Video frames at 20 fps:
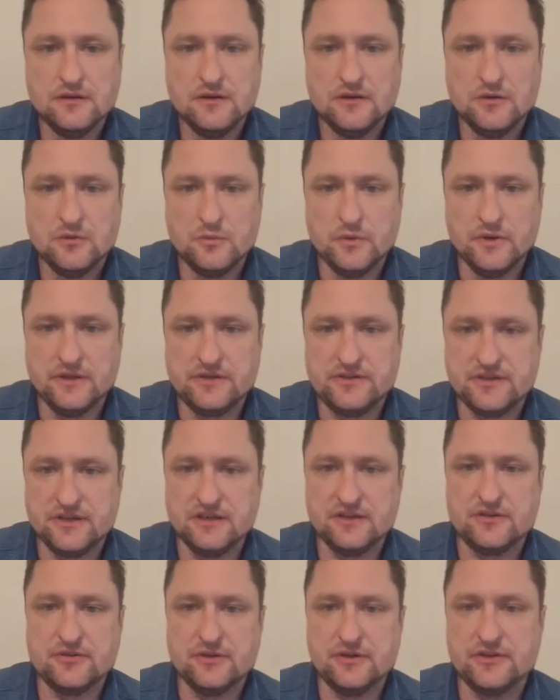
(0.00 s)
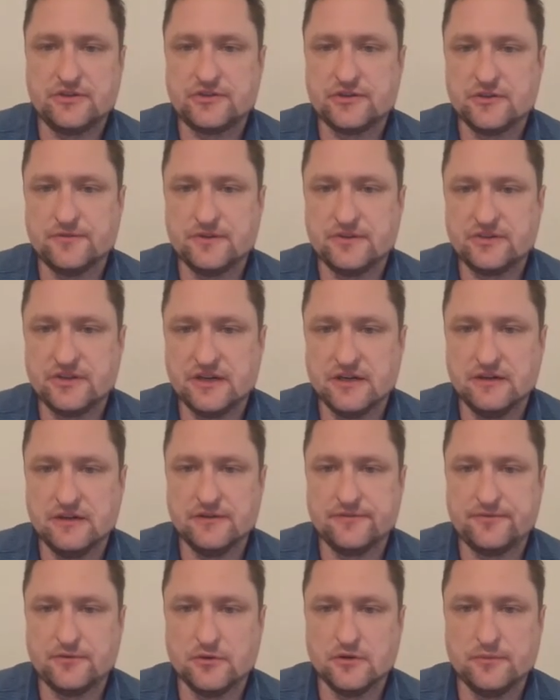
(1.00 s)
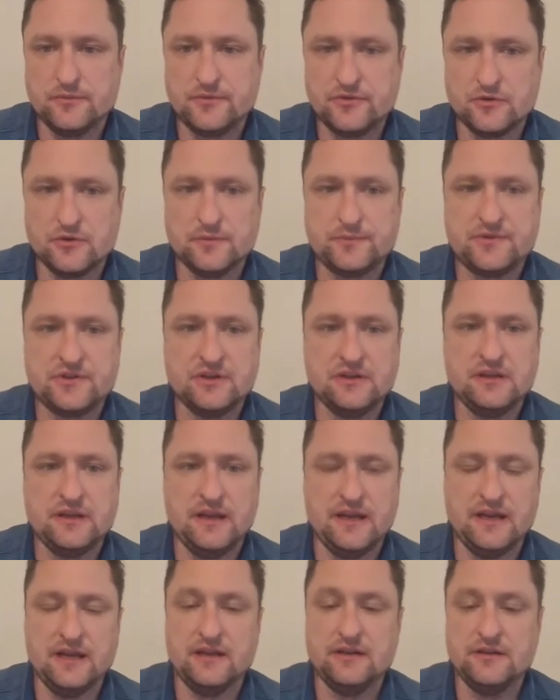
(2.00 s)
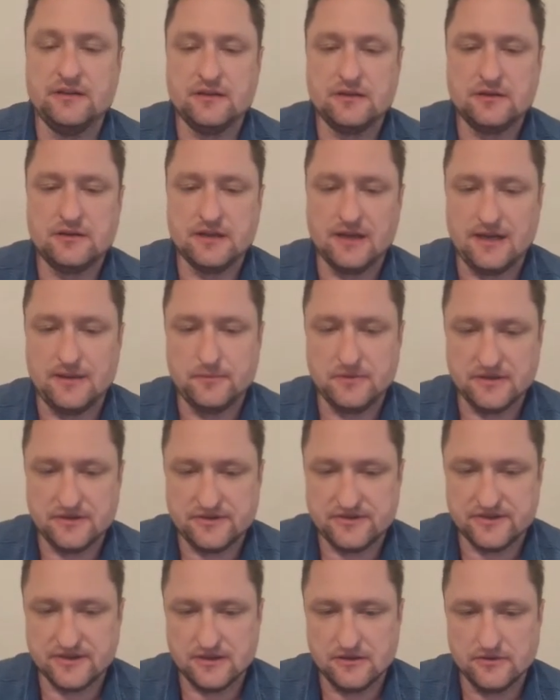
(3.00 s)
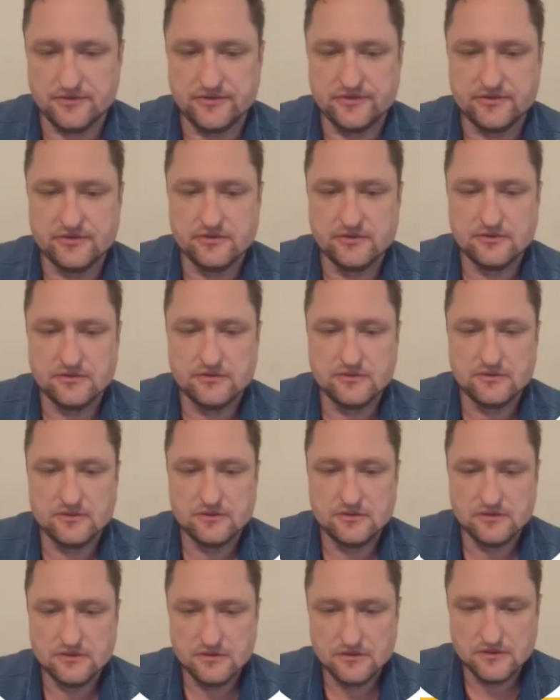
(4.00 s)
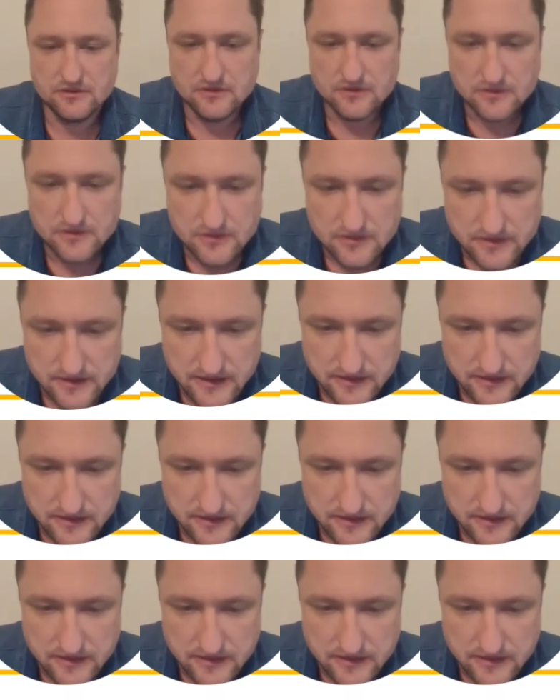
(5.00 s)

which increase surface area for absorption, and goblet cells. Okay,